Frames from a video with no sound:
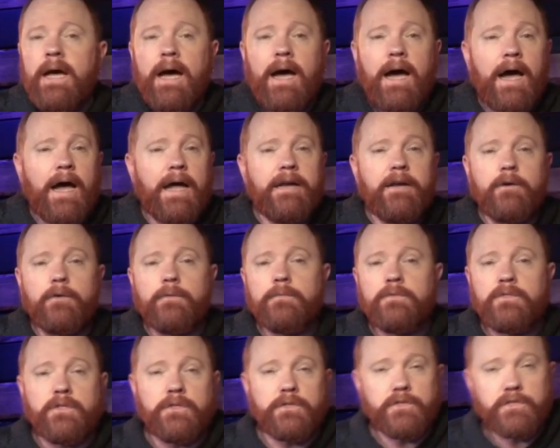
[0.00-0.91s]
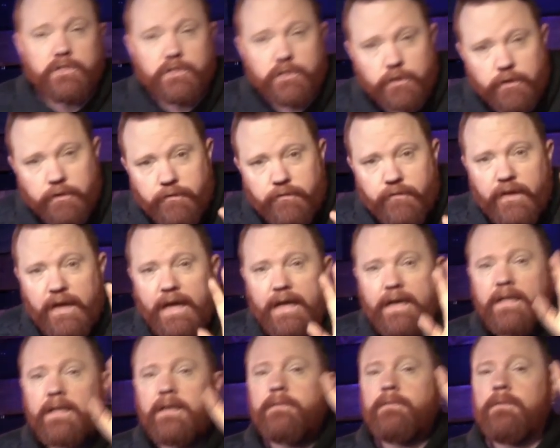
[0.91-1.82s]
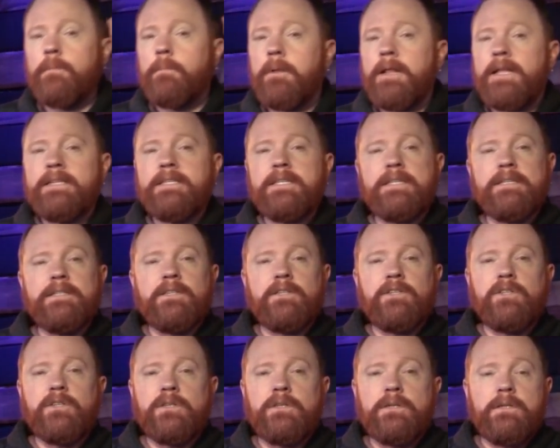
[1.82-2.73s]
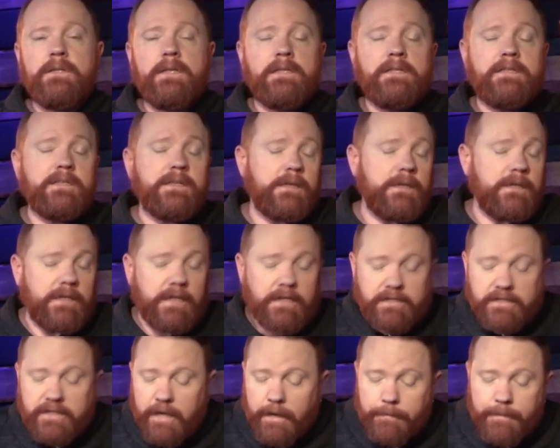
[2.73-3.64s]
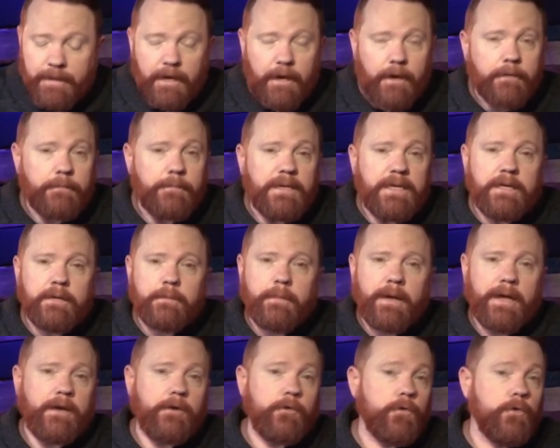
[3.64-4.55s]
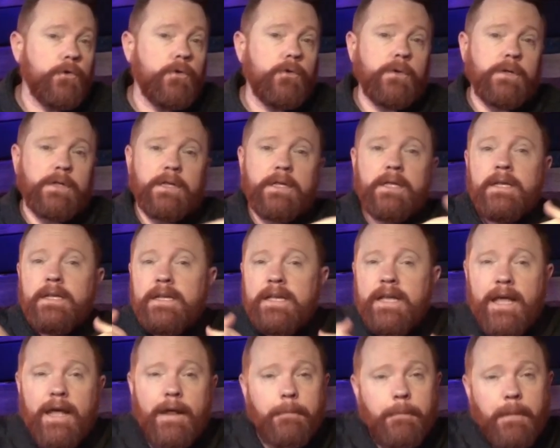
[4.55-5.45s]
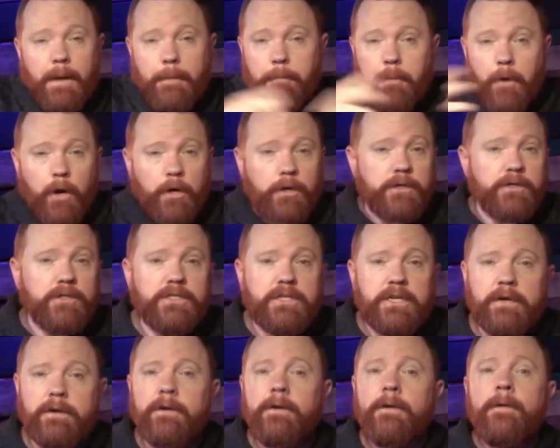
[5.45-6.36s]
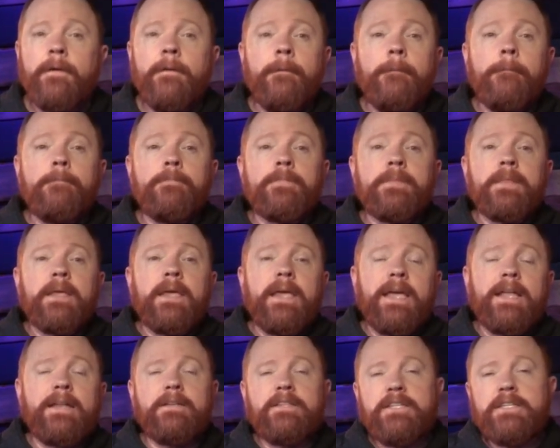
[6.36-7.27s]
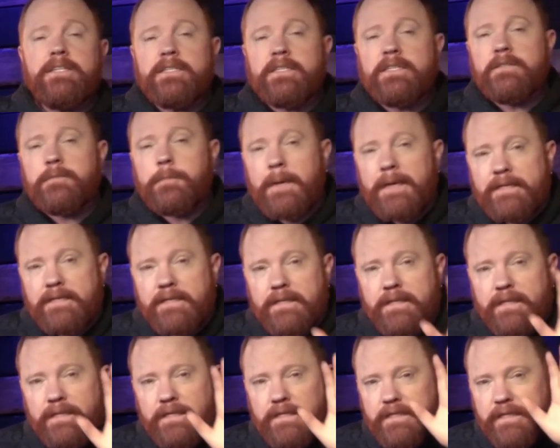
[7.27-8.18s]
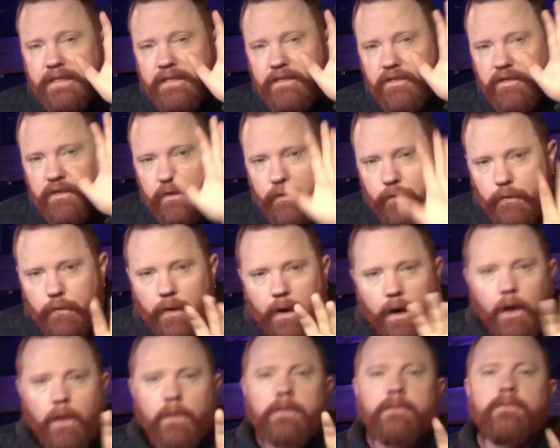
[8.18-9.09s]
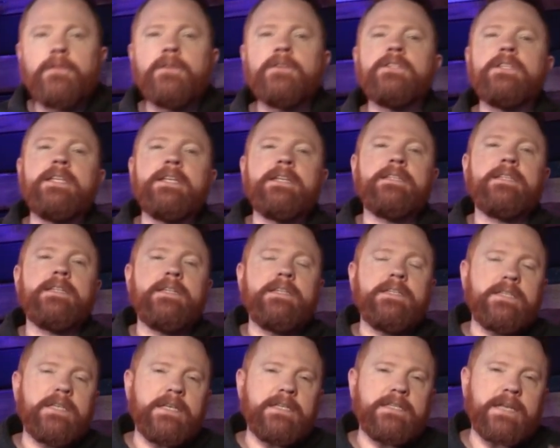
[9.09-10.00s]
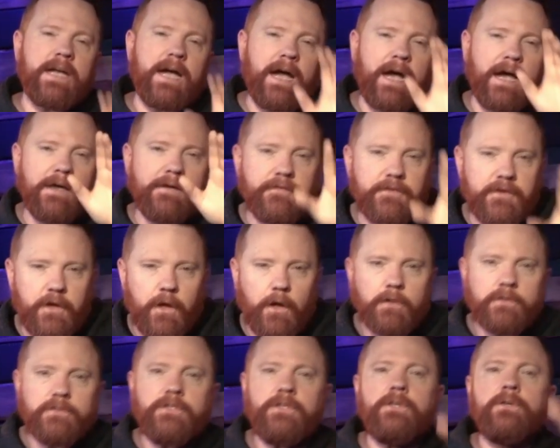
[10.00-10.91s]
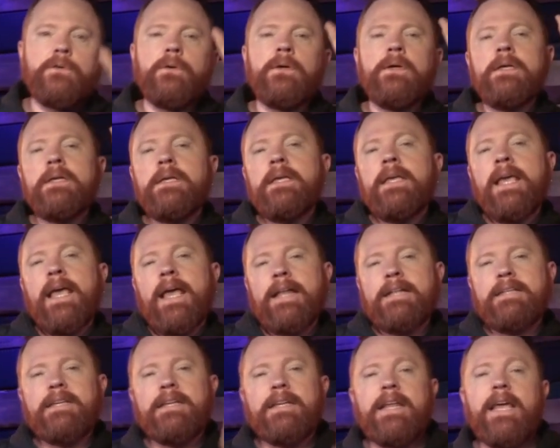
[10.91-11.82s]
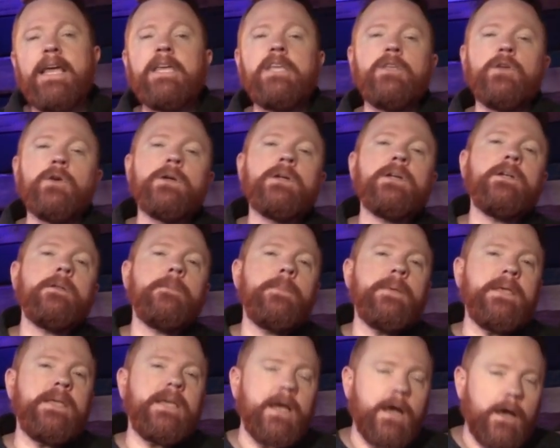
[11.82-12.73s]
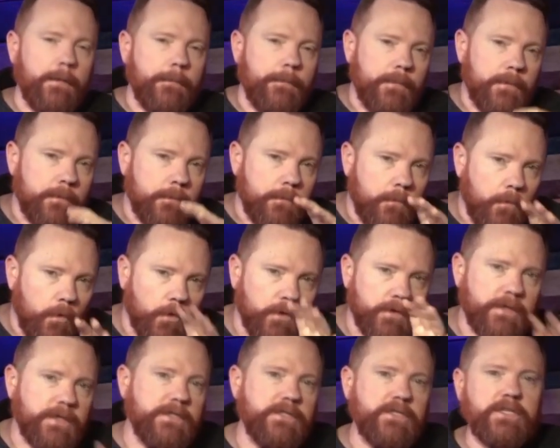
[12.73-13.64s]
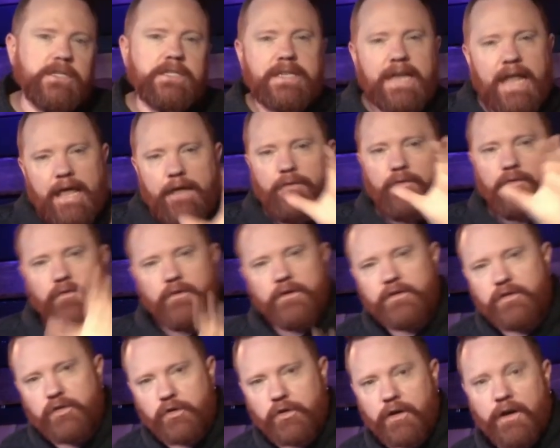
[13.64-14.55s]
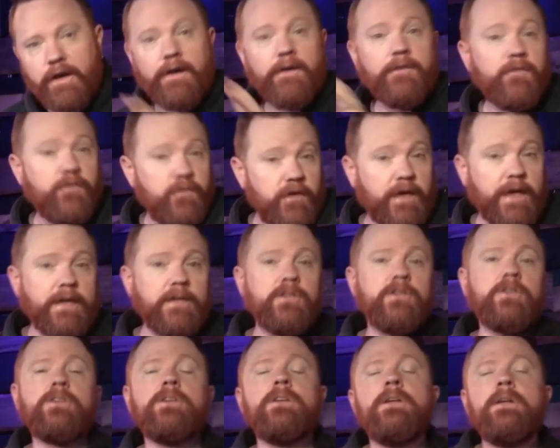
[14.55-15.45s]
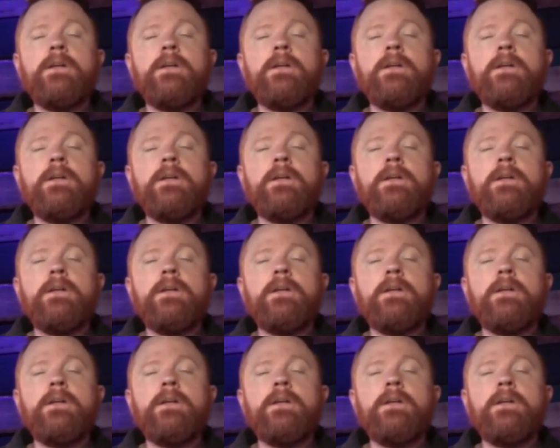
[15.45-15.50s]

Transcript: I don't deserve any of the blessings that that's coming on me and my crew and my partners here. And Jesus basically sees through all of those things, and he says, I've called you. And today you're going to become more than just a fisher of fish.